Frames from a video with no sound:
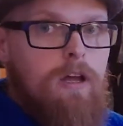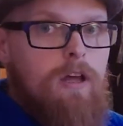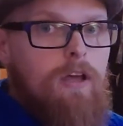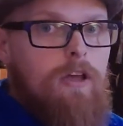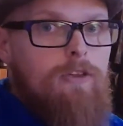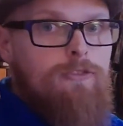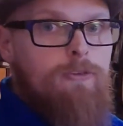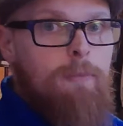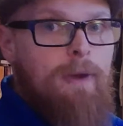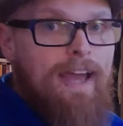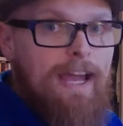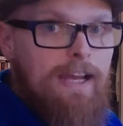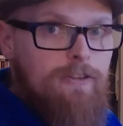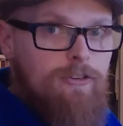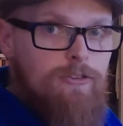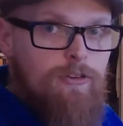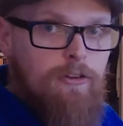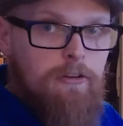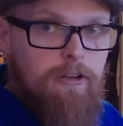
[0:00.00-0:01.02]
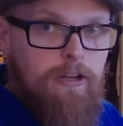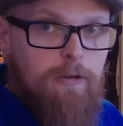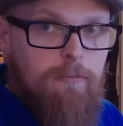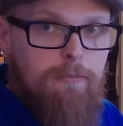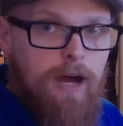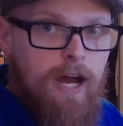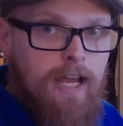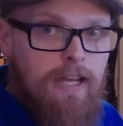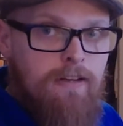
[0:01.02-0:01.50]
So my x's are going to
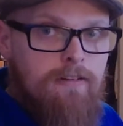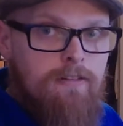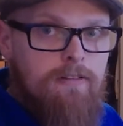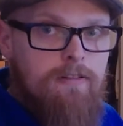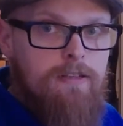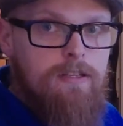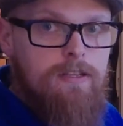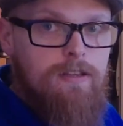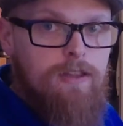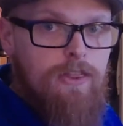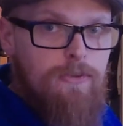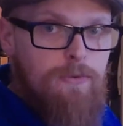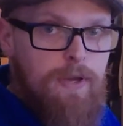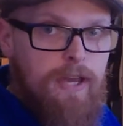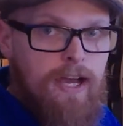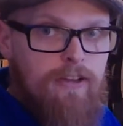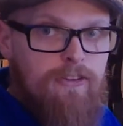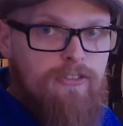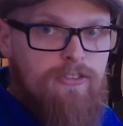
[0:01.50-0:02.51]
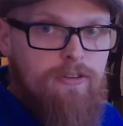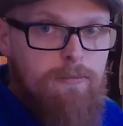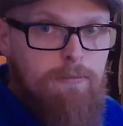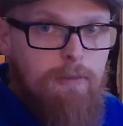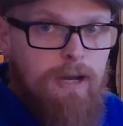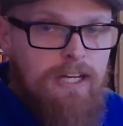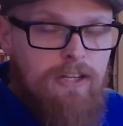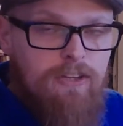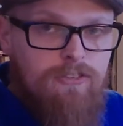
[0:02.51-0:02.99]
combine. 3x
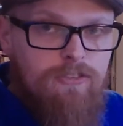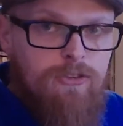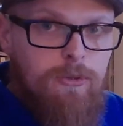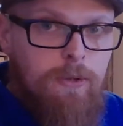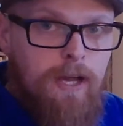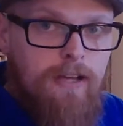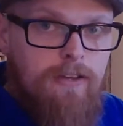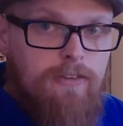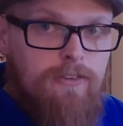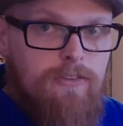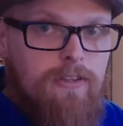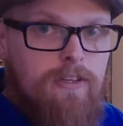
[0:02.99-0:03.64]
minus 2x is